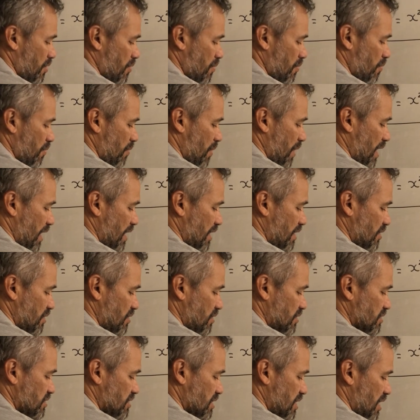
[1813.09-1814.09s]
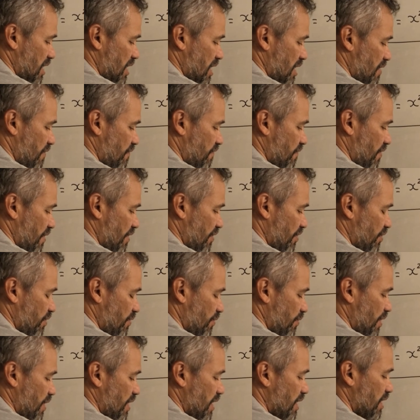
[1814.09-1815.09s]
minus alpha
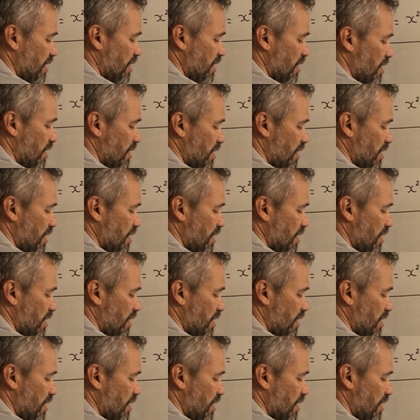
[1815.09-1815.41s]
3